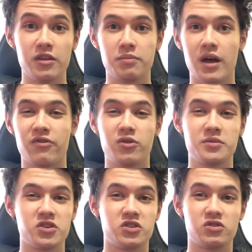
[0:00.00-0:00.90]
platforms
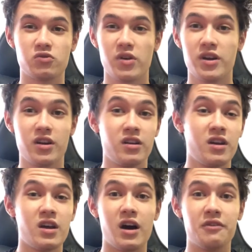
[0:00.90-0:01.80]
such as Twitter,
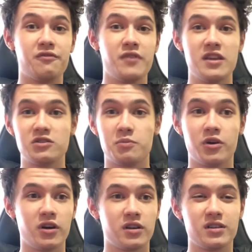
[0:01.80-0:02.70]
uh,
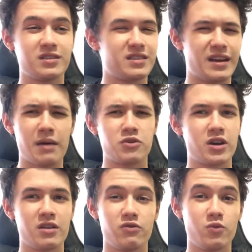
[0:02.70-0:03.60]
Facebook,
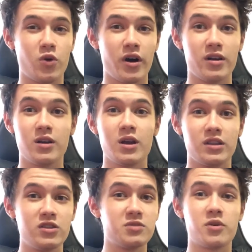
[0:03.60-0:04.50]
Snapchat if you want.
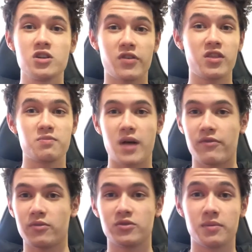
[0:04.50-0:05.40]
There's a bunch of other
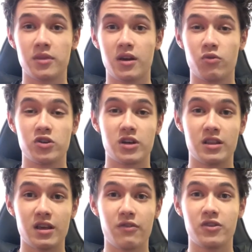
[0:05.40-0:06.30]
platforms up there which I
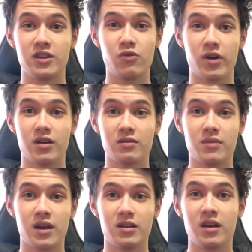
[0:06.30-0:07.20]
definitely
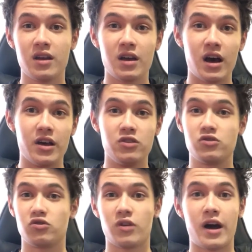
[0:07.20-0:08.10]
recommend uh, you
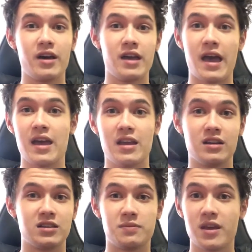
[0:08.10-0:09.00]
try and
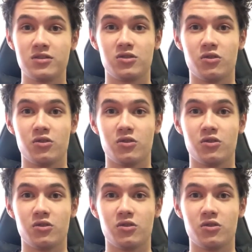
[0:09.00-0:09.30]
expand to.